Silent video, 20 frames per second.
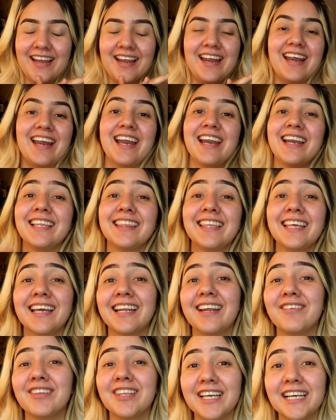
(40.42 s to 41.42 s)
anything
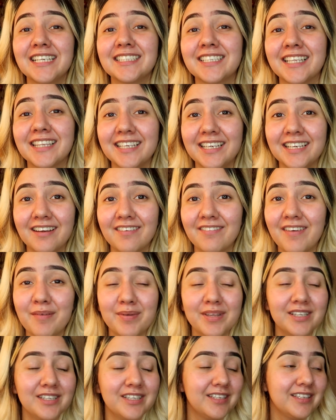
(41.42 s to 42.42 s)
and everything you guys could think of,
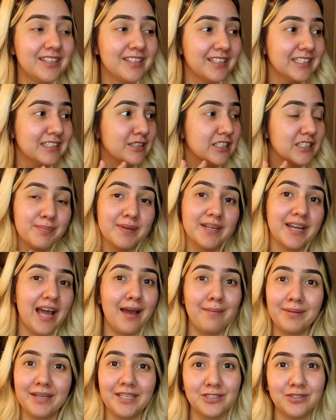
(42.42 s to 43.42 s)
it's just been
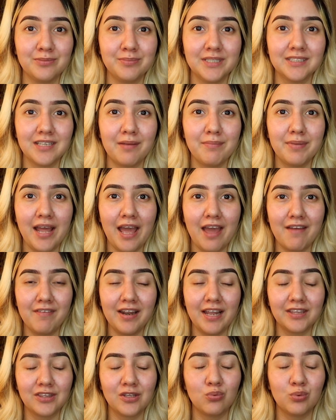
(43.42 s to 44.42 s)
happening to me. So I've been having
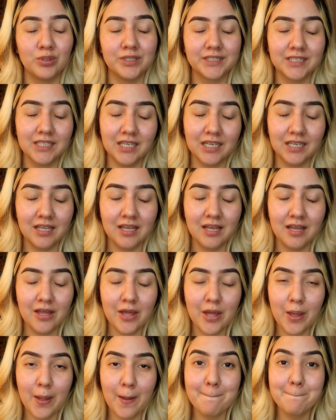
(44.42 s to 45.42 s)
like the worst luck,
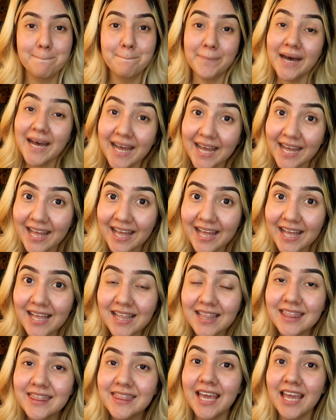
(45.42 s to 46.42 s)
but
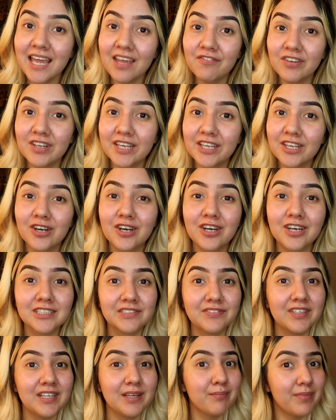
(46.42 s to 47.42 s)
thankfully your
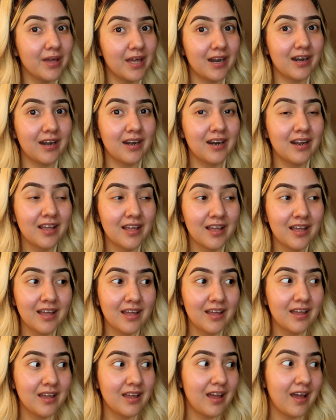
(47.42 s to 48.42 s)
girl's feeling better.
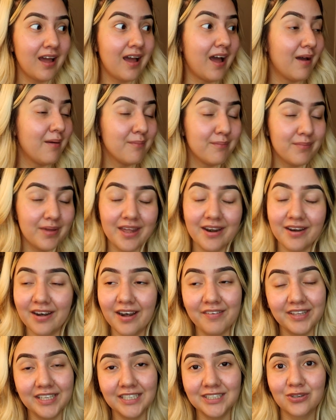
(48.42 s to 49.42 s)
I'm better,
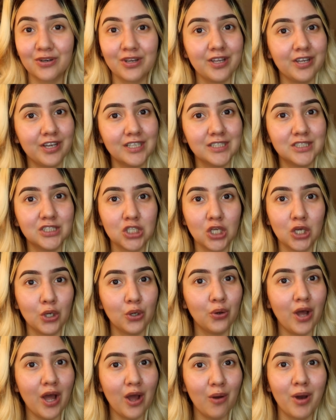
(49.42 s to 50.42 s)
everything's going good.
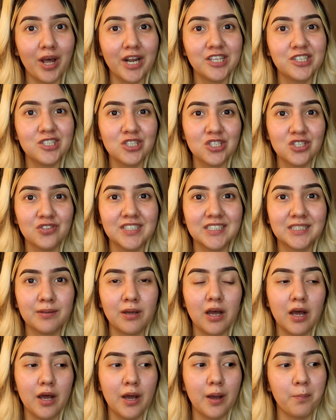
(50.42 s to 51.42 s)
So I wanted to do this
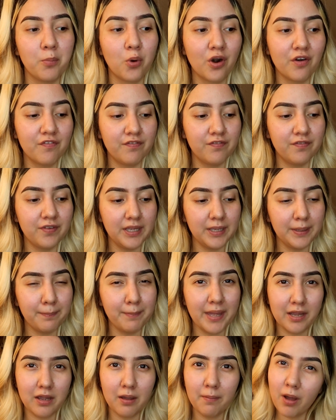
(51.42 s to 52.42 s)
Morphe
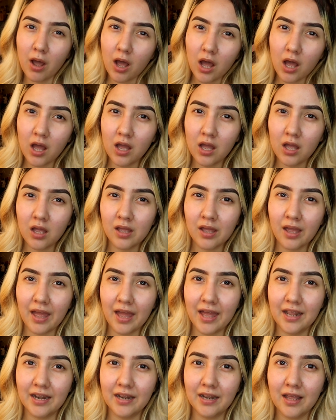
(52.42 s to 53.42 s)
makeup haul,
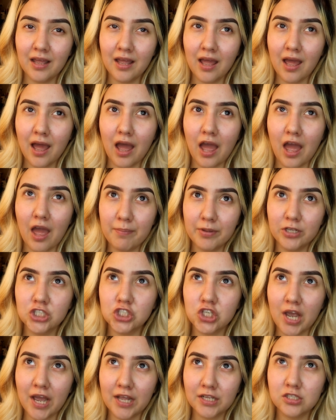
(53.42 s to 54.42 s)
and I've been
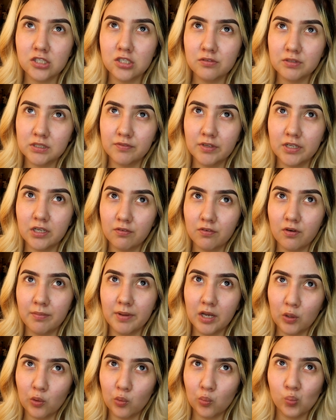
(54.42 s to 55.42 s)
trying to do this video for
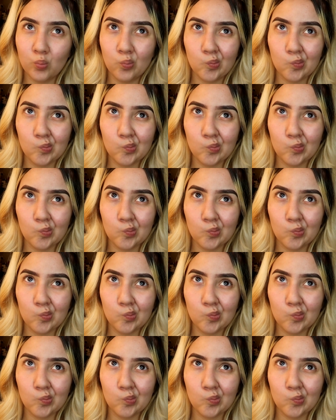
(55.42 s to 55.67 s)
about